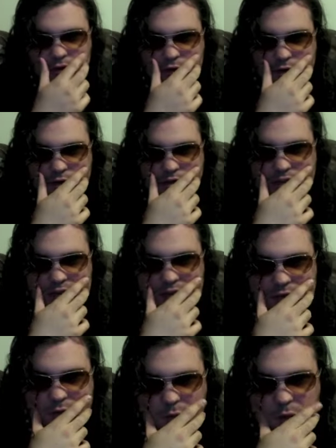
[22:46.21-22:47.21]
Furious
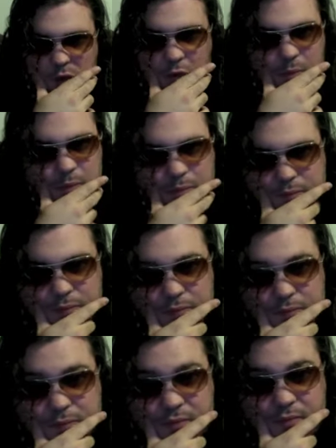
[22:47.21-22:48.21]
7 as well.
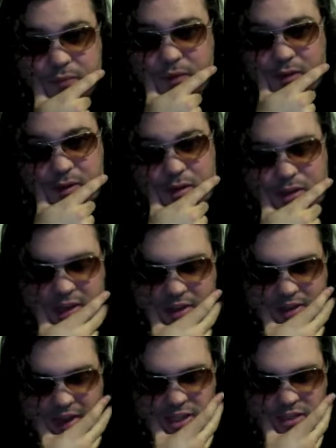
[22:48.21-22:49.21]

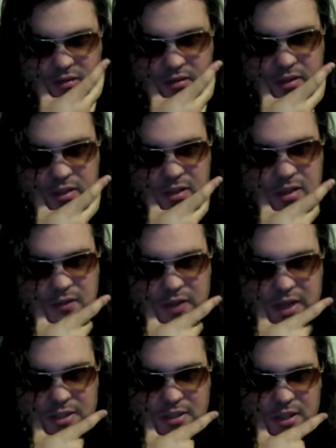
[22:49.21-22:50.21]
Yeah, the action
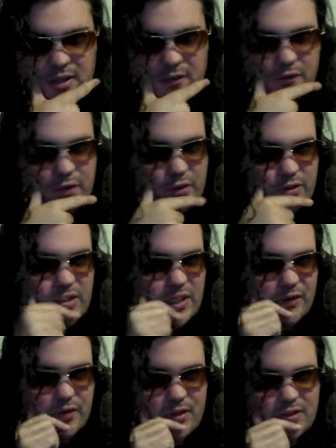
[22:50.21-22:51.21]
in that Furious
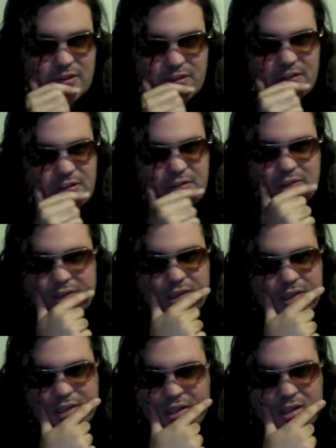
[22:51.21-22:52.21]
7 just
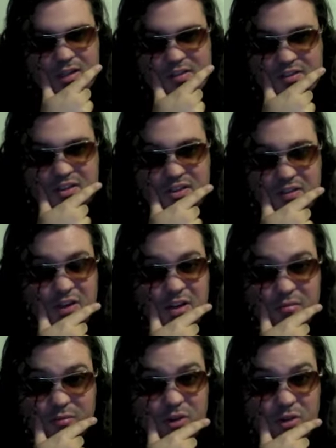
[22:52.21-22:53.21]
doesn't even
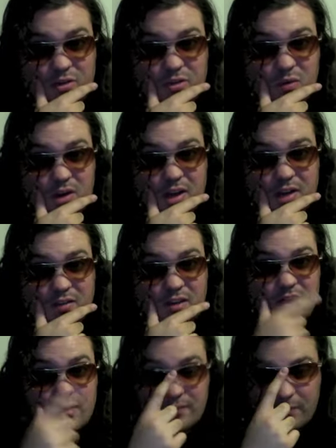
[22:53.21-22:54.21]
come close to what I've
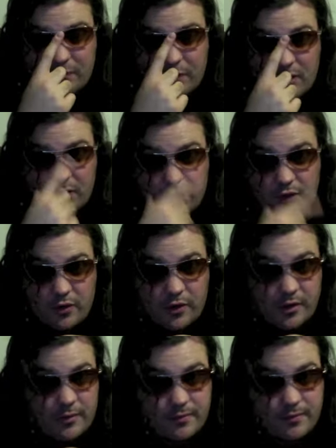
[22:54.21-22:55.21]
seen in Kung Fury.